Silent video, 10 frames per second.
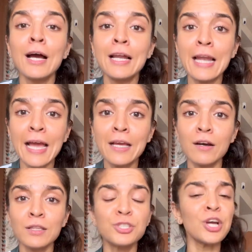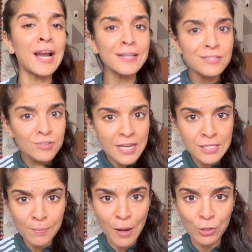like the child is stressed
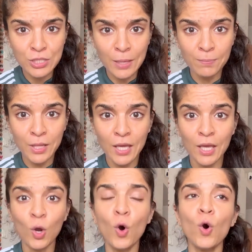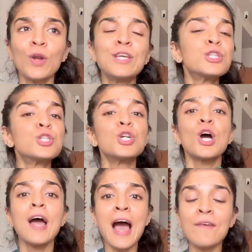about something, or he's
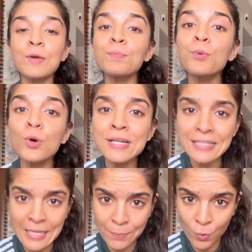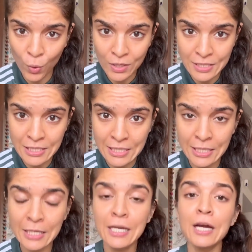having poor sleep
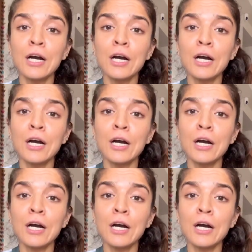quality,